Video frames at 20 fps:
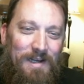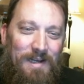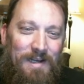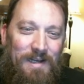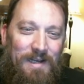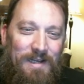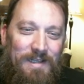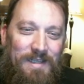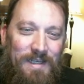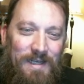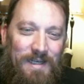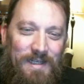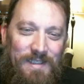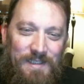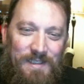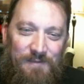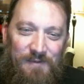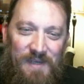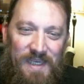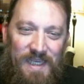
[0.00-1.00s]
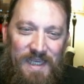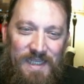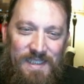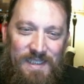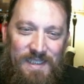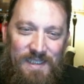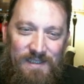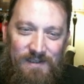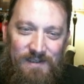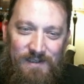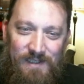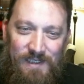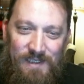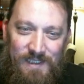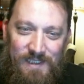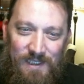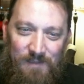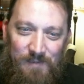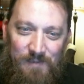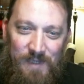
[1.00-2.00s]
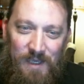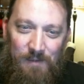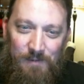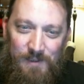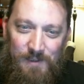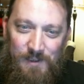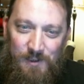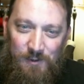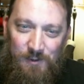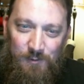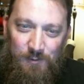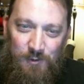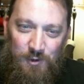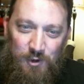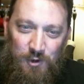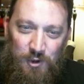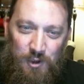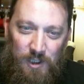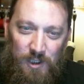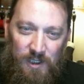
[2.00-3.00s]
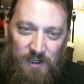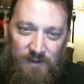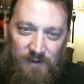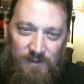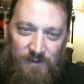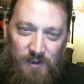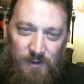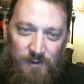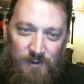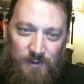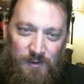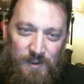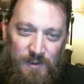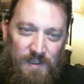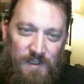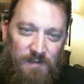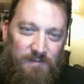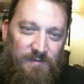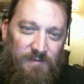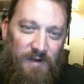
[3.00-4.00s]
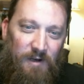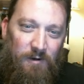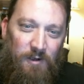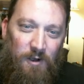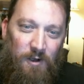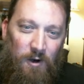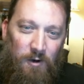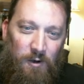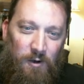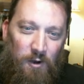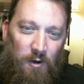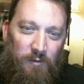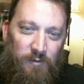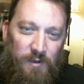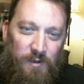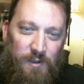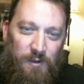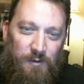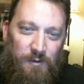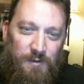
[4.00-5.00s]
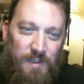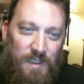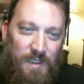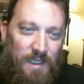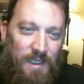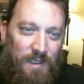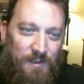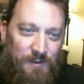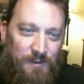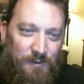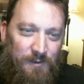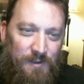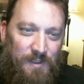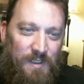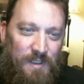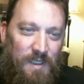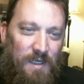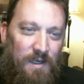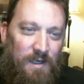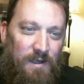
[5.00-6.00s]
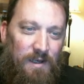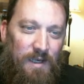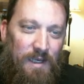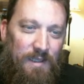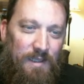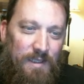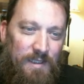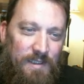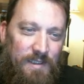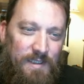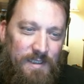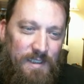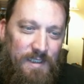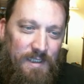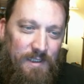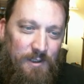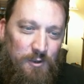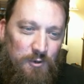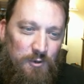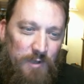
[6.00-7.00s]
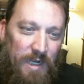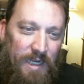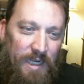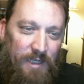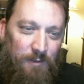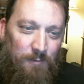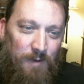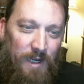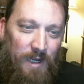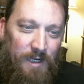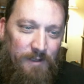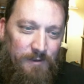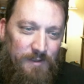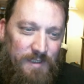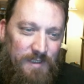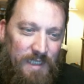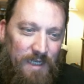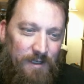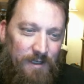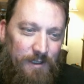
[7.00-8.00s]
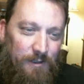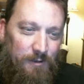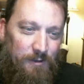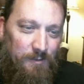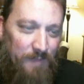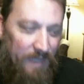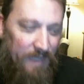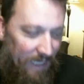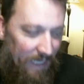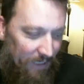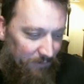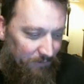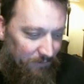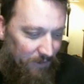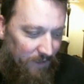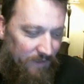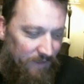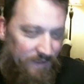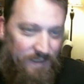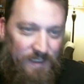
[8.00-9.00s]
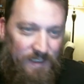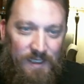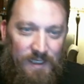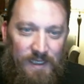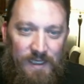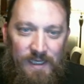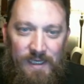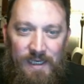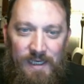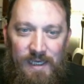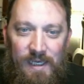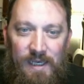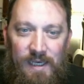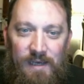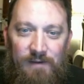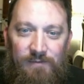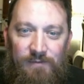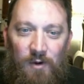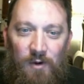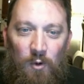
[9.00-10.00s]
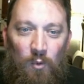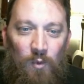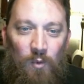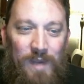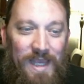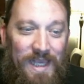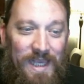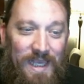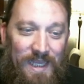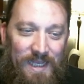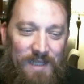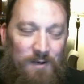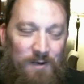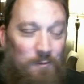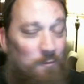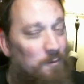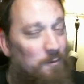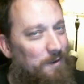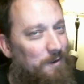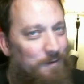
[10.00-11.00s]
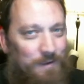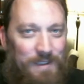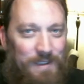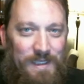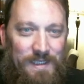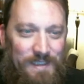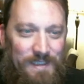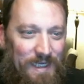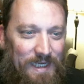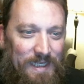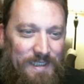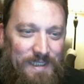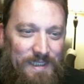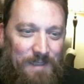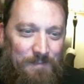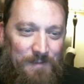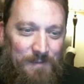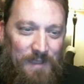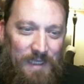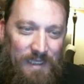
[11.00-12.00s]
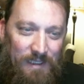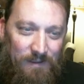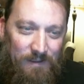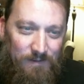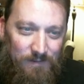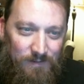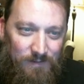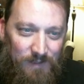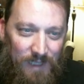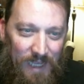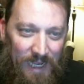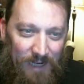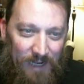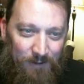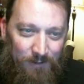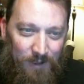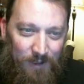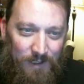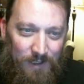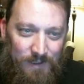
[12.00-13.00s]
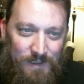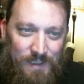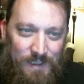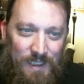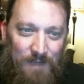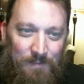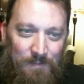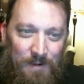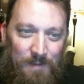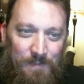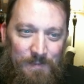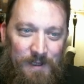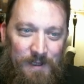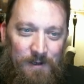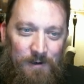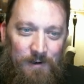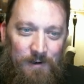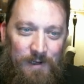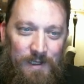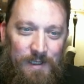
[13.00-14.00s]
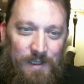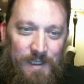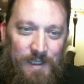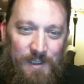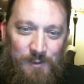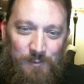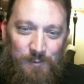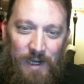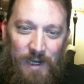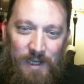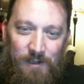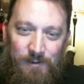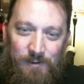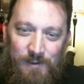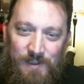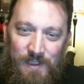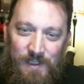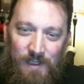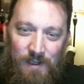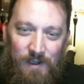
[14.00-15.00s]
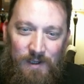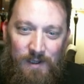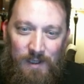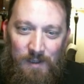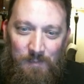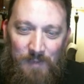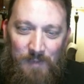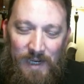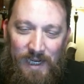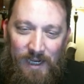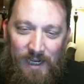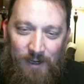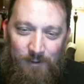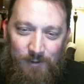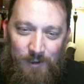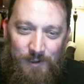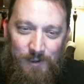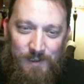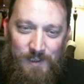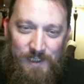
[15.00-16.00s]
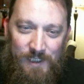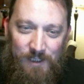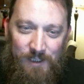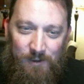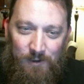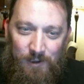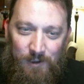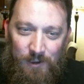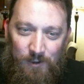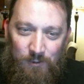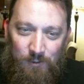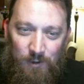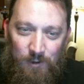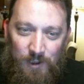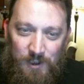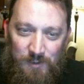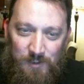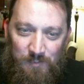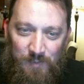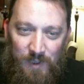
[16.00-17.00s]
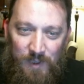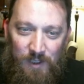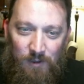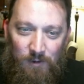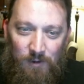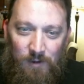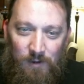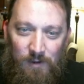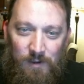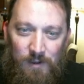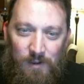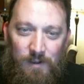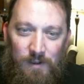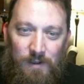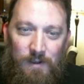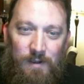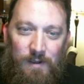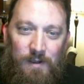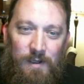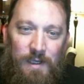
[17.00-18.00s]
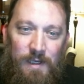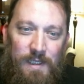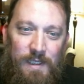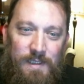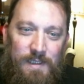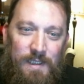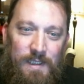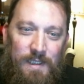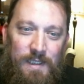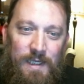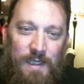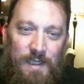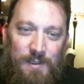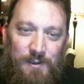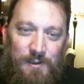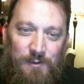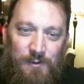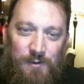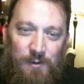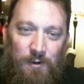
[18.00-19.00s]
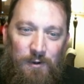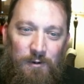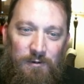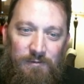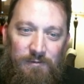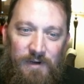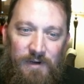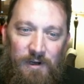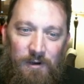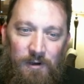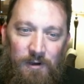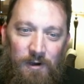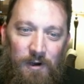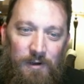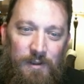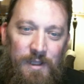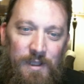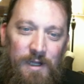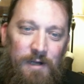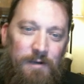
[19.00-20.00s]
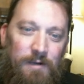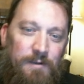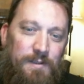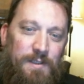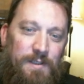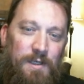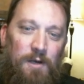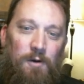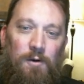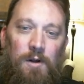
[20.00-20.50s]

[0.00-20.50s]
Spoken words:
because if he gets it, he's going to be able to shove those Vanguard over into those concussors, and then send the Dragon Riders down here to my Aggradons. If we get it, we're doing the exact same thing. Aggradons coming up here into these Riders. My Aggradons here going to crush middle. His concussors are going Vanguard there. So